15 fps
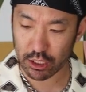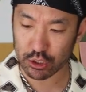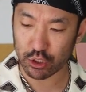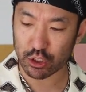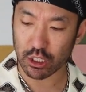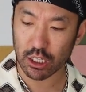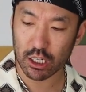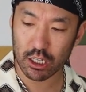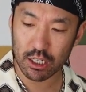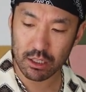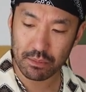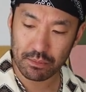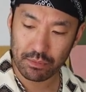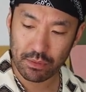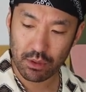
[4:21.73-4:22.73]
the
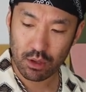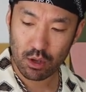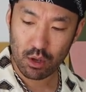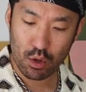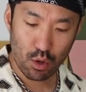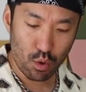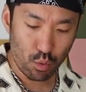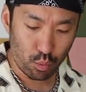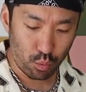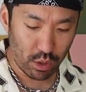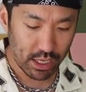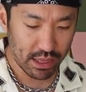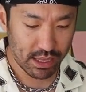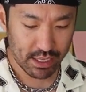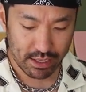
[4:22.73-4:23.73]
sugar
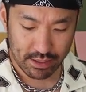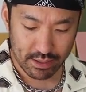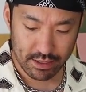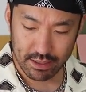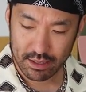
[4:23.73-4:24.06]
with